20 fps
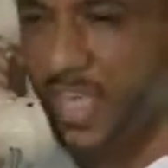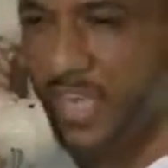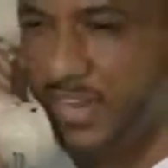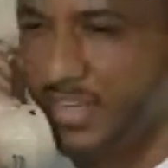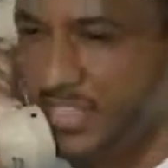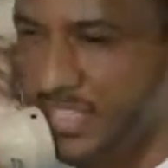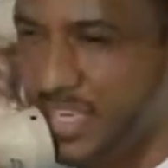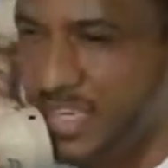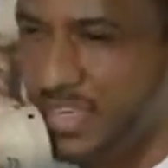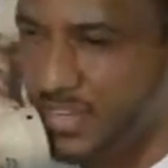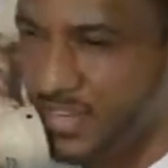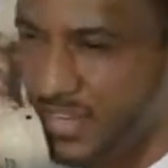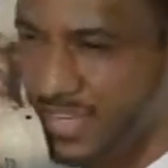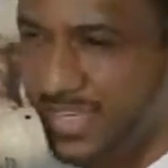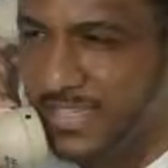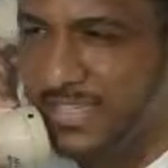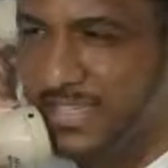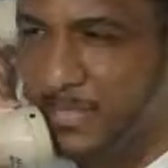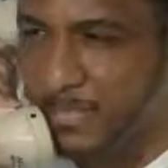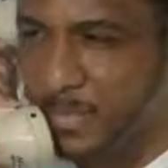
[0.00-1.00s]
And you say,
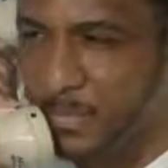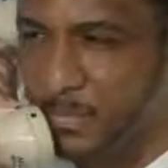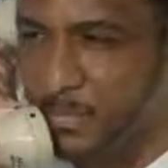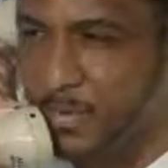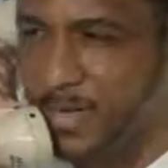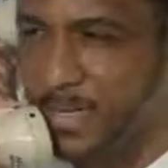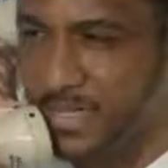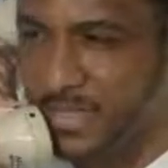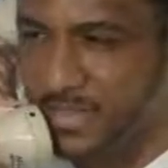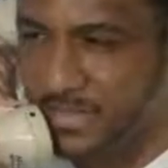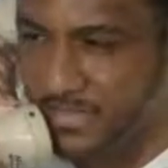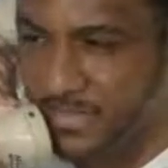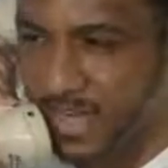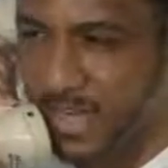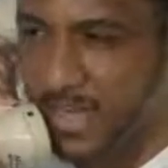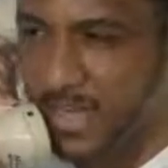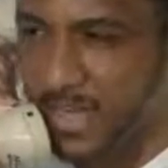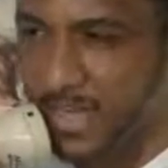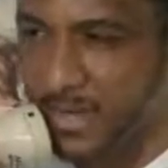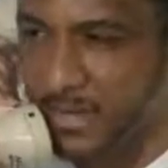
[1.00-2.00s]
that's something pretty
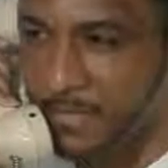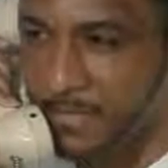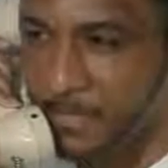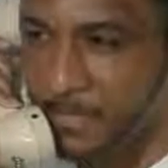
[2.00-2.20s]
divine.